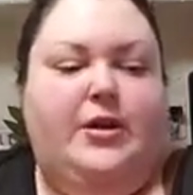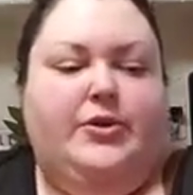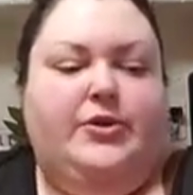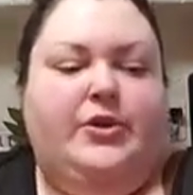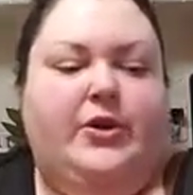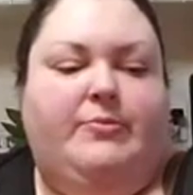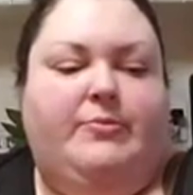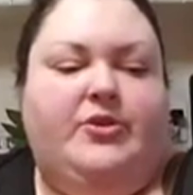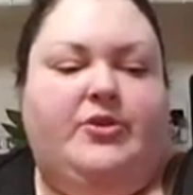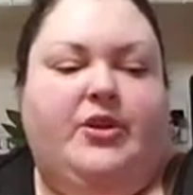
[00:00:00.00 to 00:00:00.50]

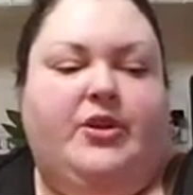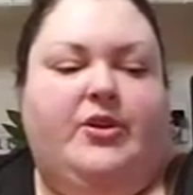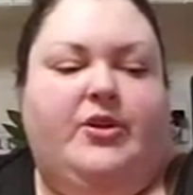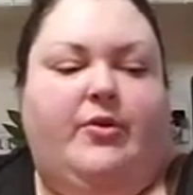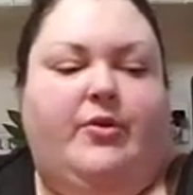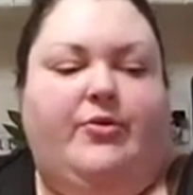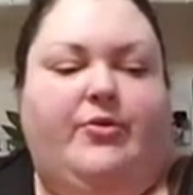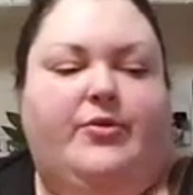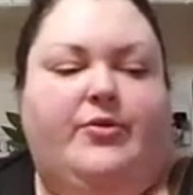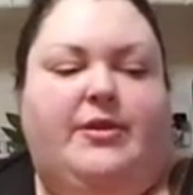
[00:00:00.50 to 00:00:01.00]
So I'm just going to
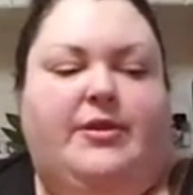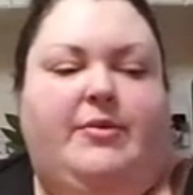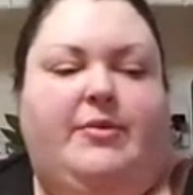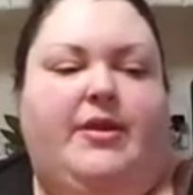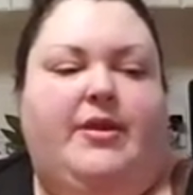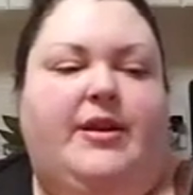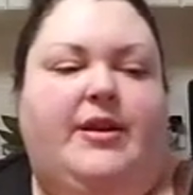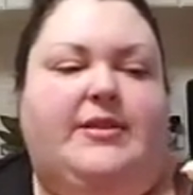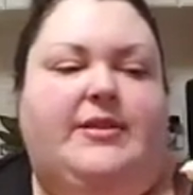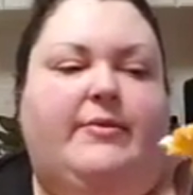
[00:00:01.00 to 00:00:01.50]
go through some of
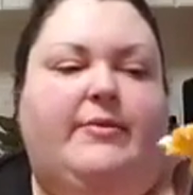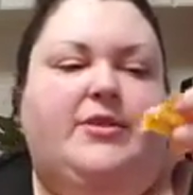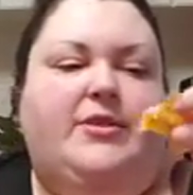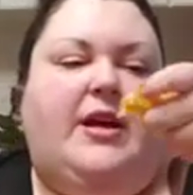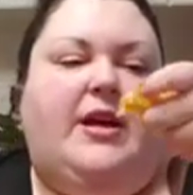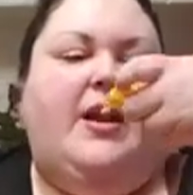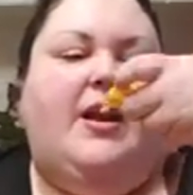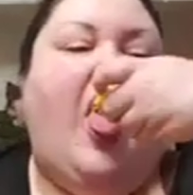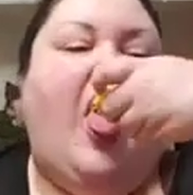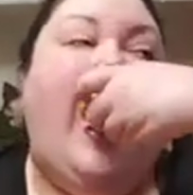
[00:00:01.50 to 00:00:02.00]
the things that were
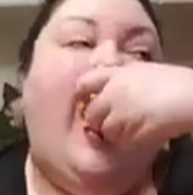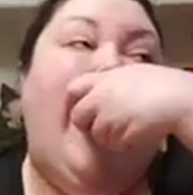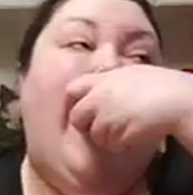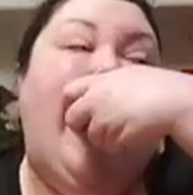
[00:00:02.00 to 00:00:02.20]
said